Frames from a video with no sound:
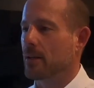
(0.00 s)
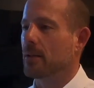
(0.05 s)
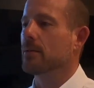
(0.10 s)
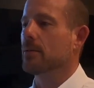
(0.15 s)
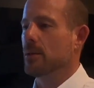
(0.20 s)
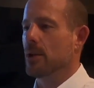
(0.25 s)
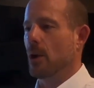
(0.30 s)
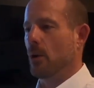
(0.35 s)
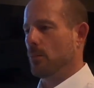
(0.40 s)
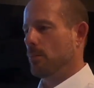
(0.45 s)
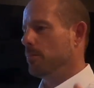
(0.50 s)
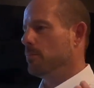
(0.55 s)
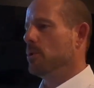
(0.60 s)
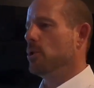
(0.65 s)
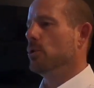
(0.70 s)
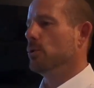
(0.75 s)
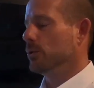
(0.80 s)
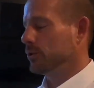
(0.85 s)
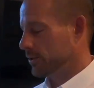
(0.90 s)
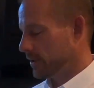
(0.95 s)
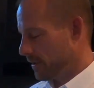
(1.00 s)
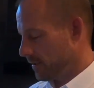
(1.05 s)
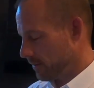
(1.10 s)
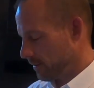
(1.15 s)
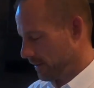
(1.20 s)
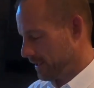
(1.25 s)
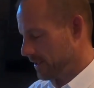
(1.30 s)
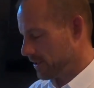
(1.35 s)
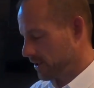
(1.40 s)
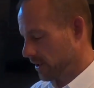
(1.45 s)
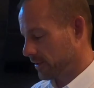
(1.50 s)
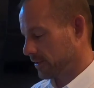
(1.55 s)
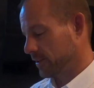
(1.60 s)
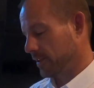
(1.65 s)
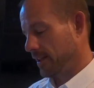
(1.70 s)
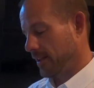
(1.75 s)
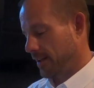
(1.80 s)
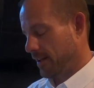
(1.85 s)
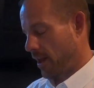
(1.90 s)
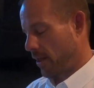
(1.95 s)
news that leads us
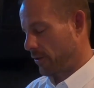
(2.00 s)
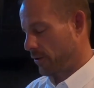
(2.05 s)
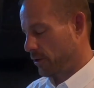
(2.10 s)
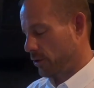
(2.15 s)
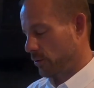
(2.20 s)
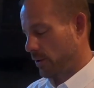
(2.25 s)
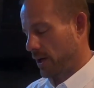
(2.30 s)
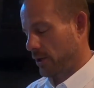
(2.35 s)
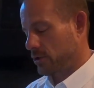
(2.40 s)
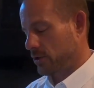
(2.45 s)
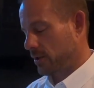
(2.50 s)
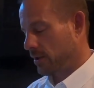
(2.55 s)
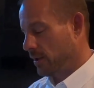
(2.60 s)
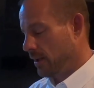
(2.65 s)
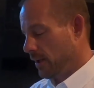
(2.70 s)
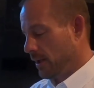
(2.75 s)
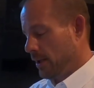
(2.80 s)
in another direction.